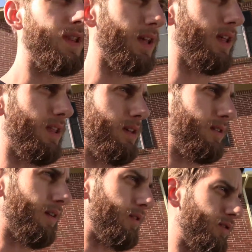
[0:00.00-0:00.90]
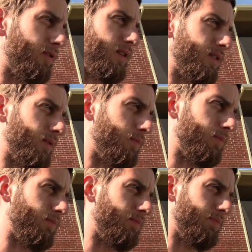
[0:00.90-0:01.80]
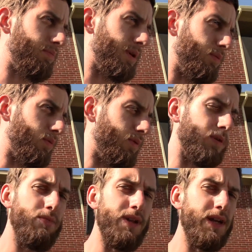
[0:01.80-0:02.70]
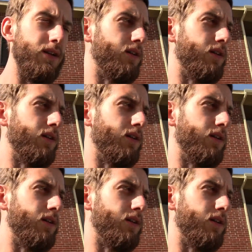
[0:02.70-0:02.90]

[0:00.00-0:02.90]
one thing I think is kind of interesting is that people will complain,